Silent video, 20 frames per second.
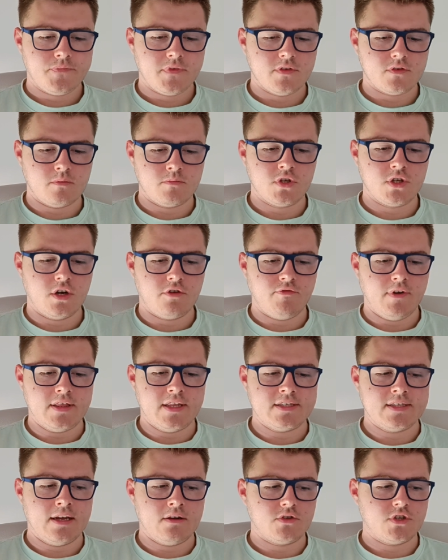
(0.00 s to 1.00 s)
So I'm just going to read
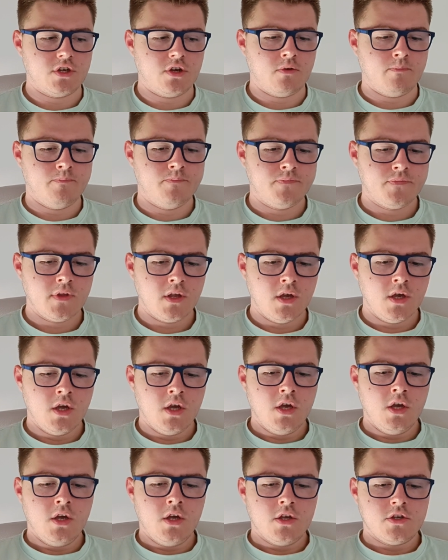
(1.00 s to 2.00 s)
this out to you.
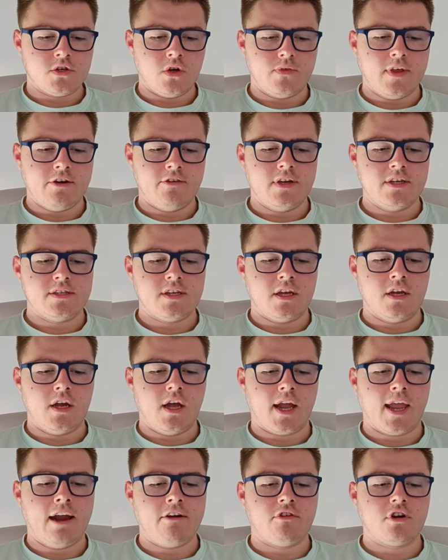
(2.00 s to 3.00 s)
So there is
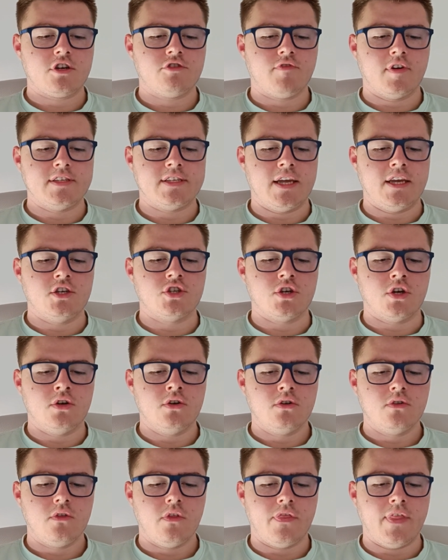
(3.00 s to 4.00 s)
a
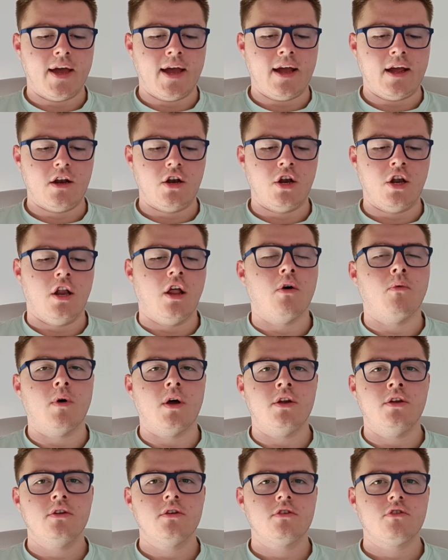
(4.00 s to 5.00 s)
characterization that
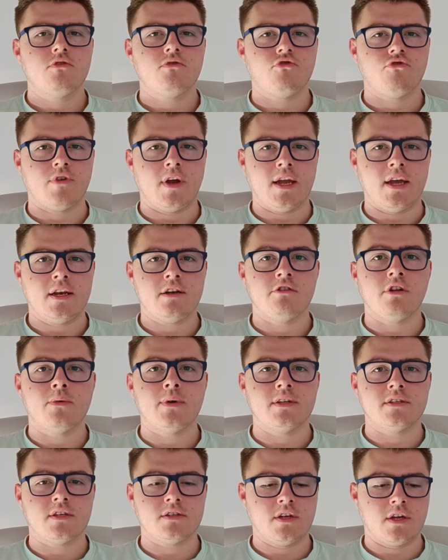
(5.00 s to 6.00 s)
Loewen created.
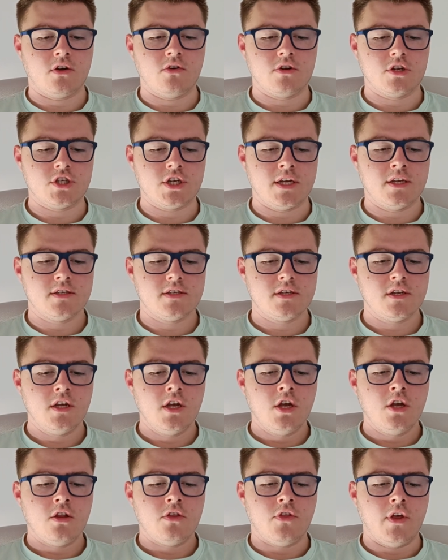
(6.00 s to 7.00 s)
Loewen is a psychologist
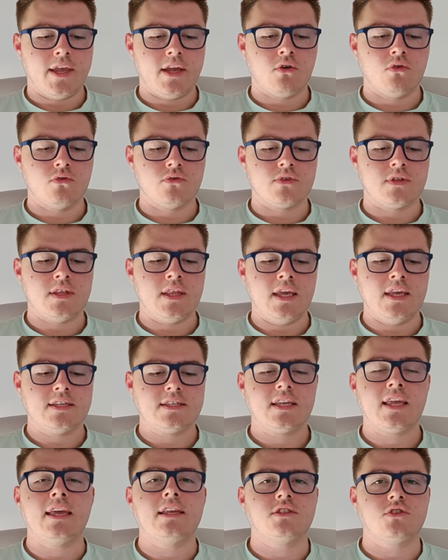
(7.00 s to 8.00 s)
that he calls the
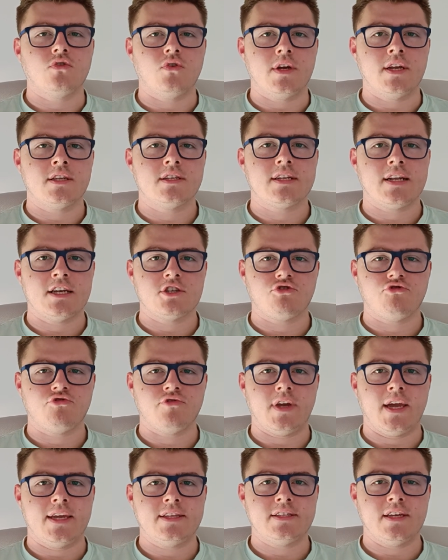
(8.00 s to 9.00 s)

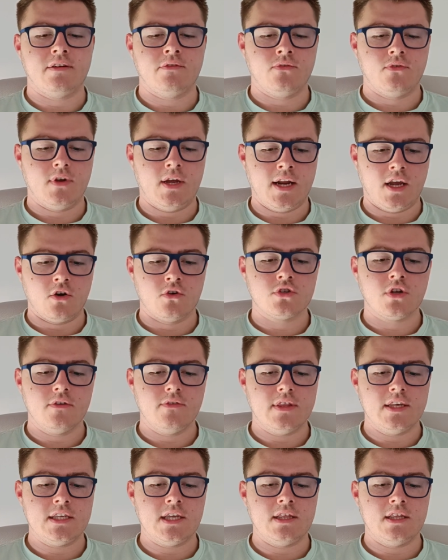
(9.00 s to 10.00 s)
schizoid/creative. And it goes
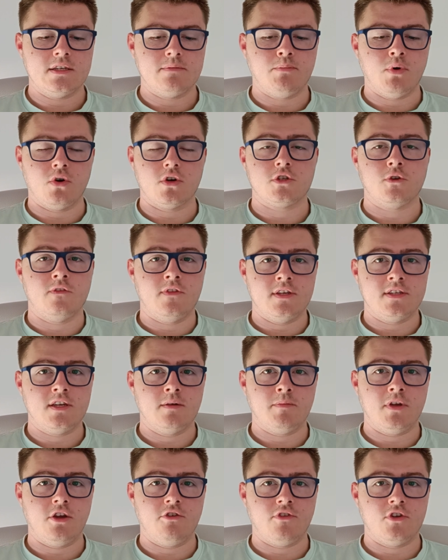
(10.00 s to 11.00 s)
over this in this book. So if there's
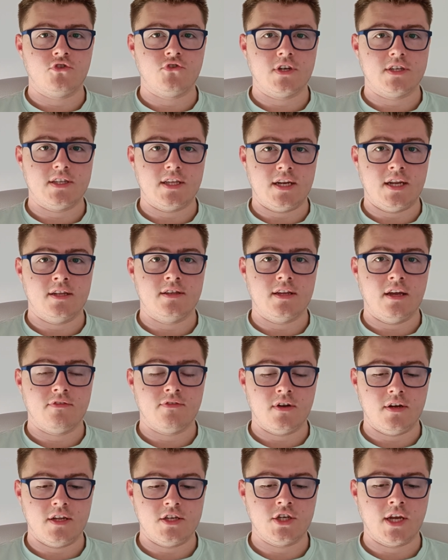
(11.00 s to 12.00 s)
something you're interested in,
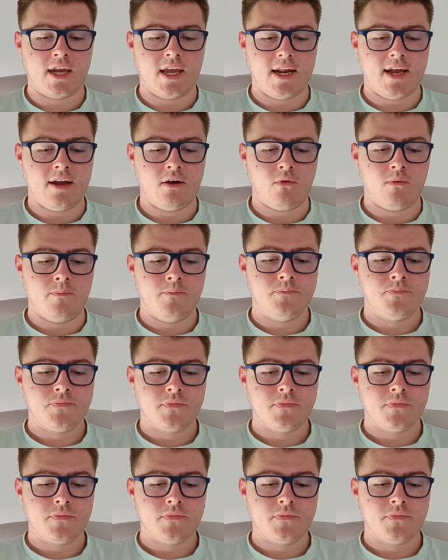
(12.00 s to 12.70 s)
definitely check it out.